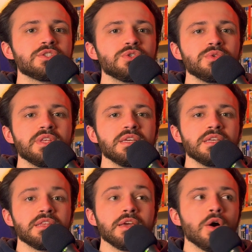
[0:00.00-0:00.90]
to
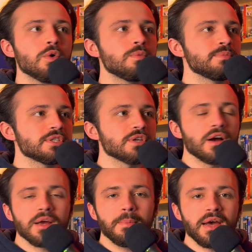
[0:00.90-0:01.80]
the home to
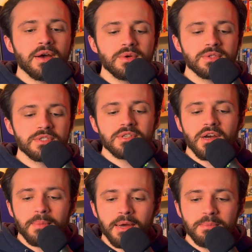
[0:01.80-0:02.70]
talk
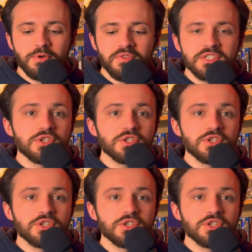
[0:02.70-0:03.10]
about movies,